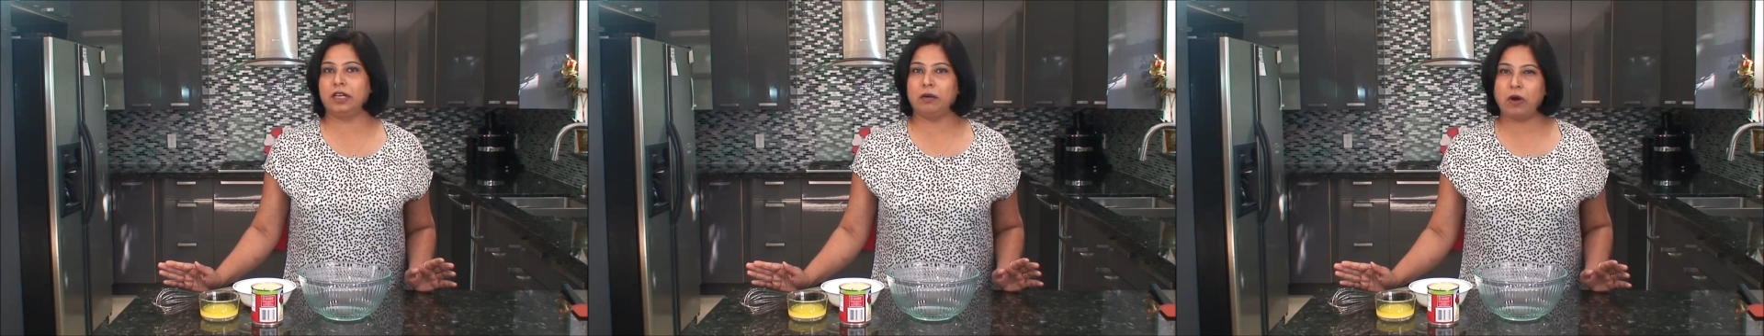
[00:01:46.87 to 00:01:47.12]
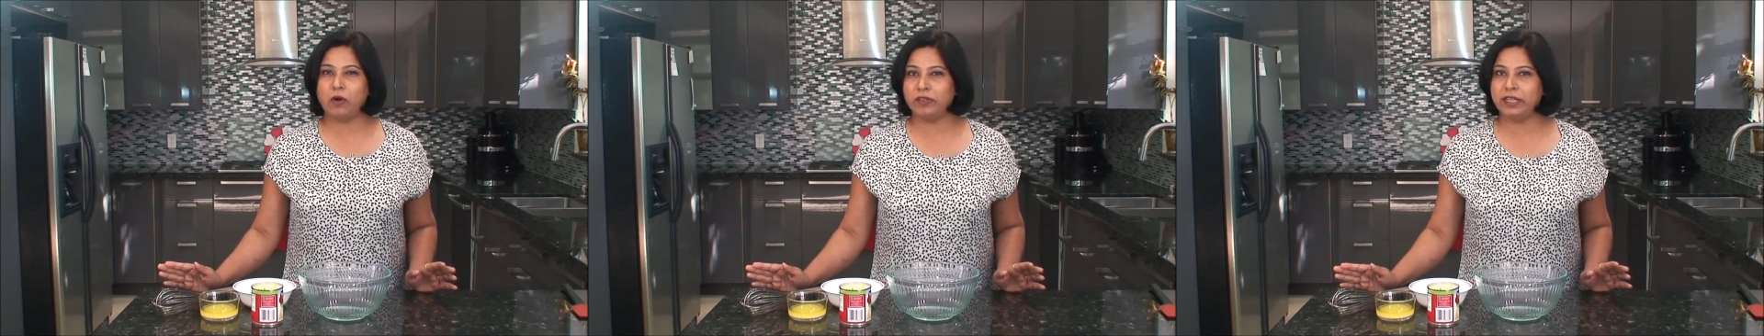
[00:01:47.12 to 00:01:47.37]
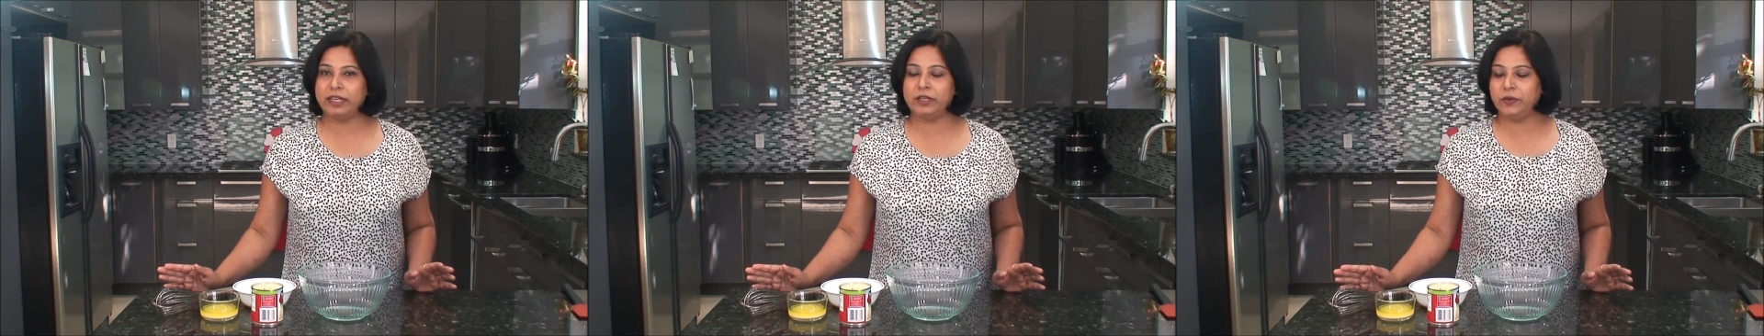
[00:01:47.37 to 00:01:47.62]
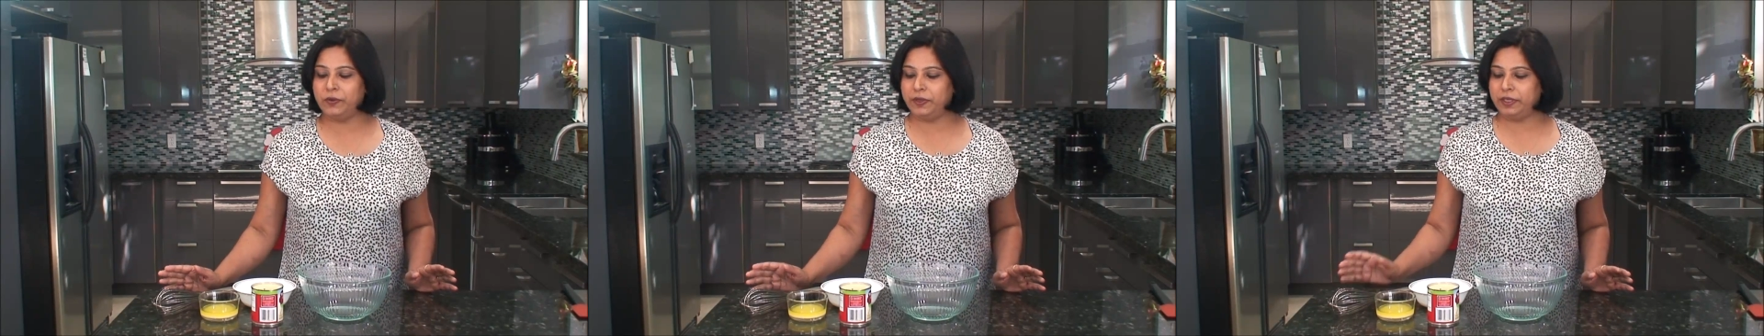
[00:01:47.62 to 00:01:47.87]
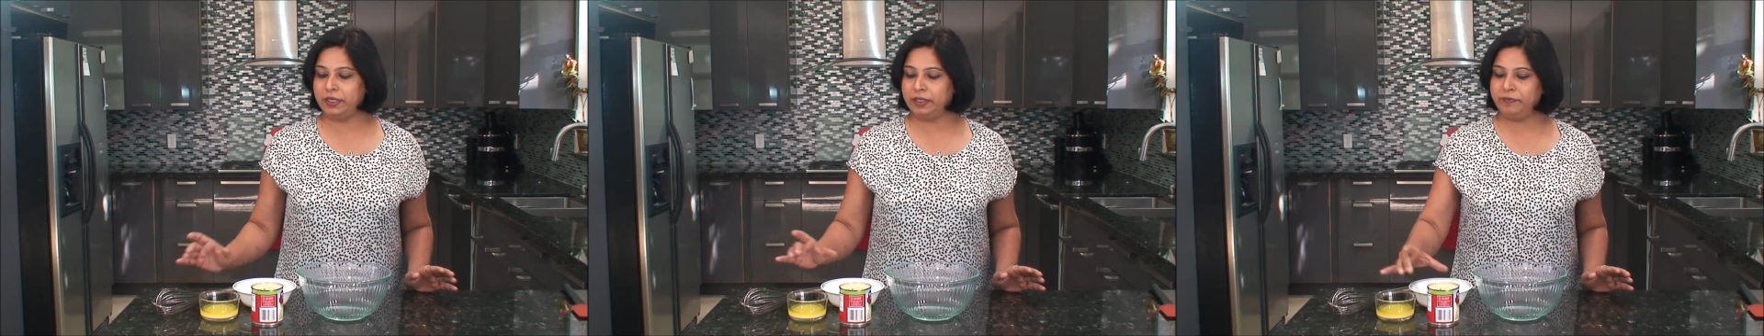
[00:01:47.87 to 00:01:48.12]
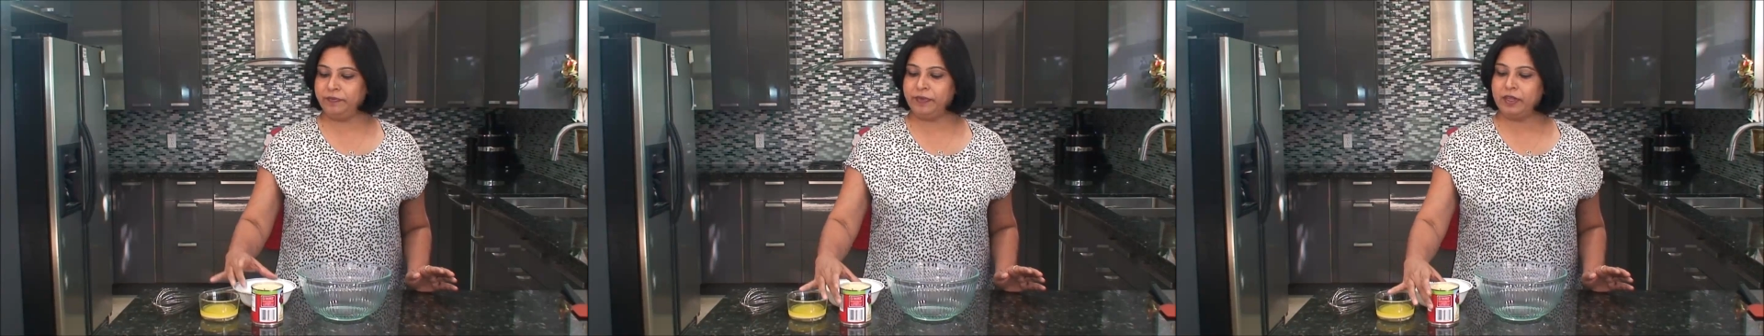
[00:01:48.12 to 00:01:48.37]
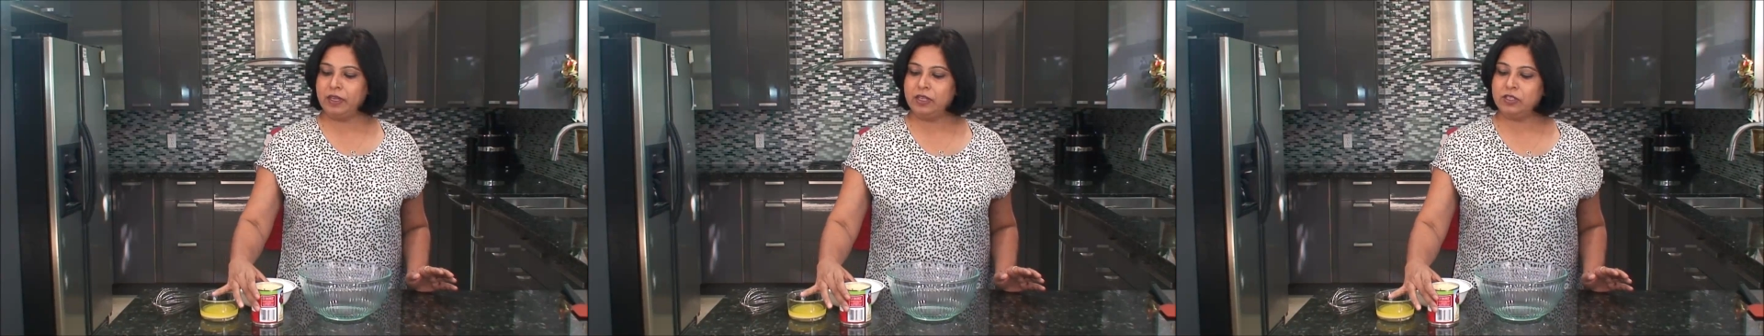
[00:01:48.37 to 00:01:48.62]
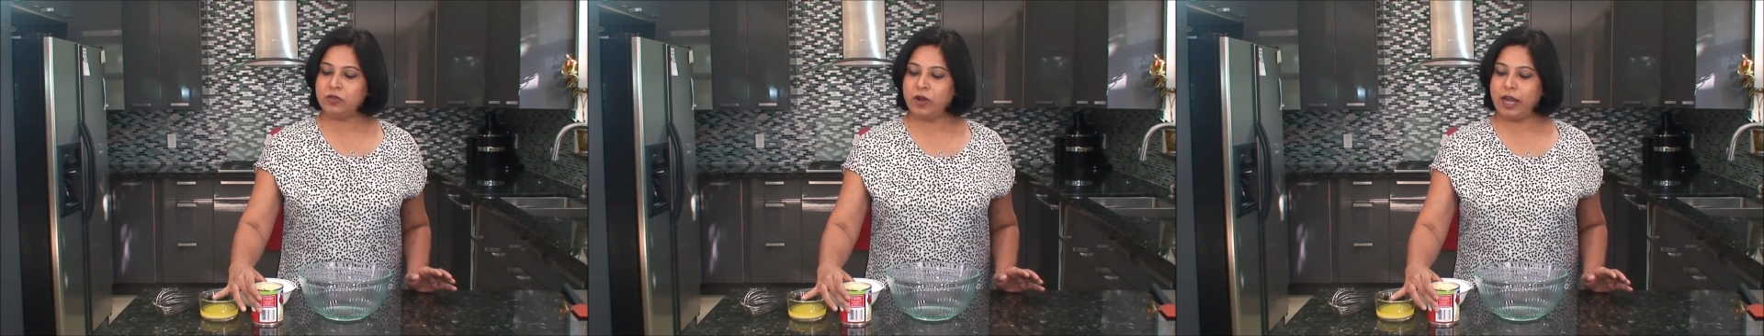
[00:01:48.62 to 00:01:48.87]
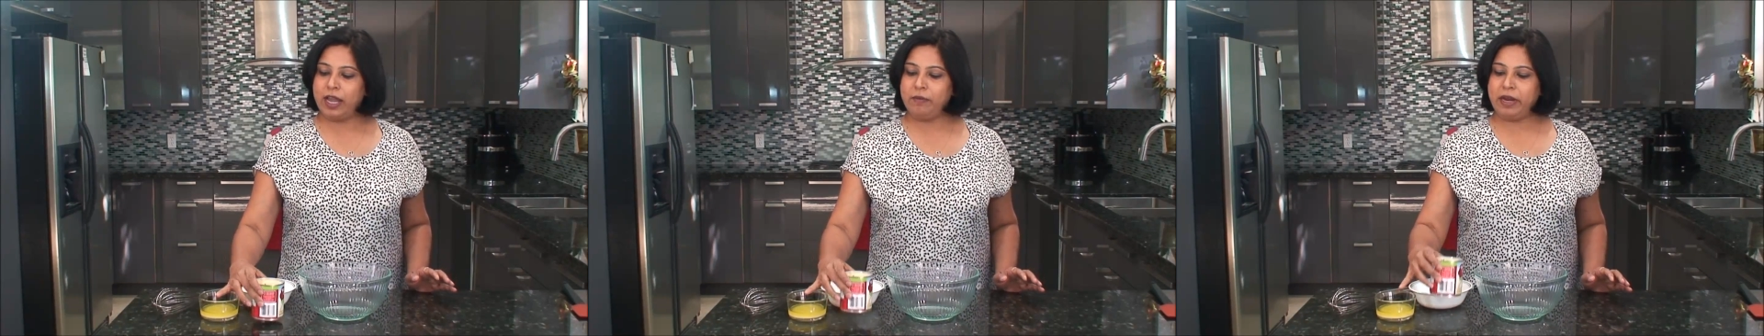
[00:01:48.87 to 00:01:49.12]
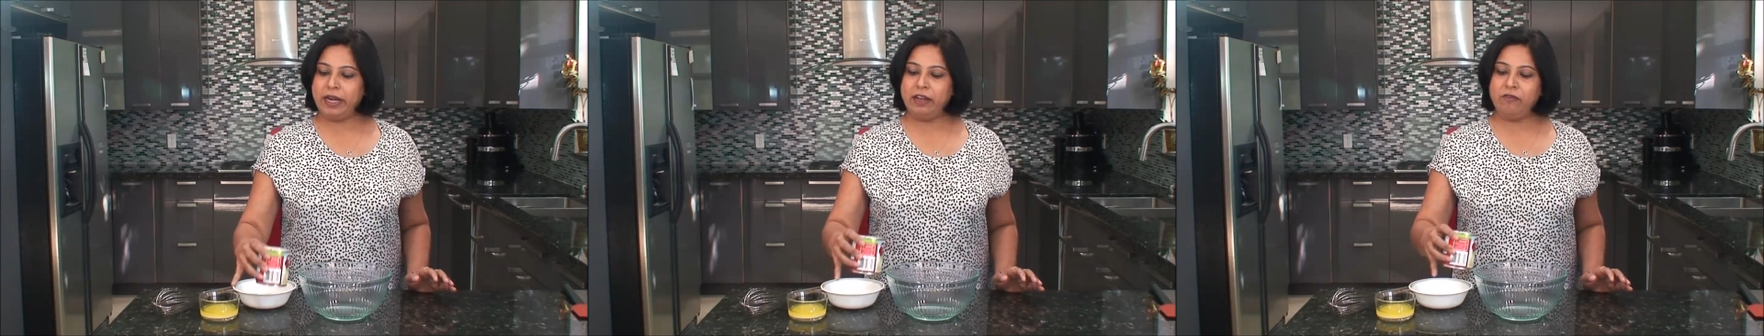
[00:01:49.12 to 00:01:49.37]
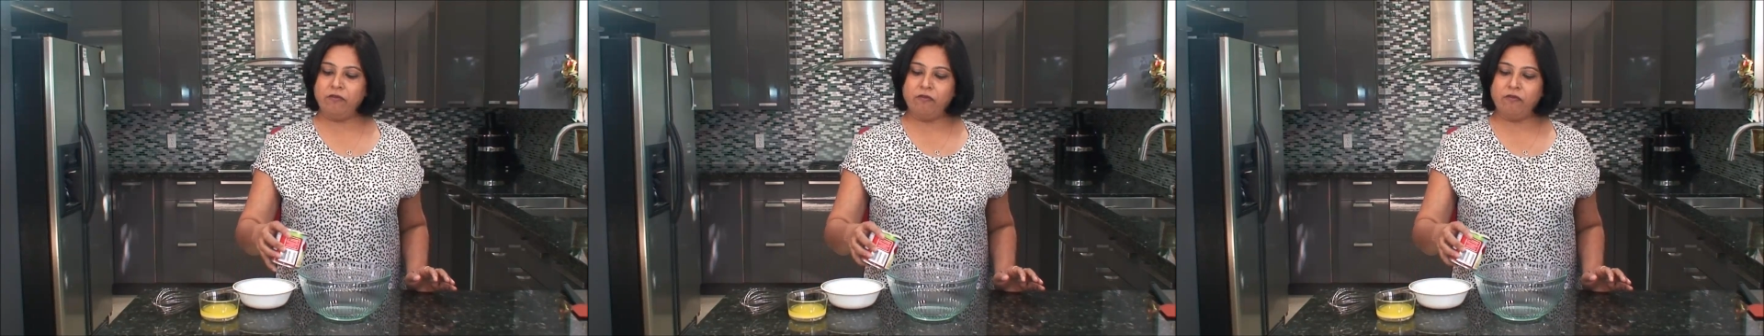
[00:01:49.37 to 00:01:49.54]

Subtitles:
come out that good. So I am adding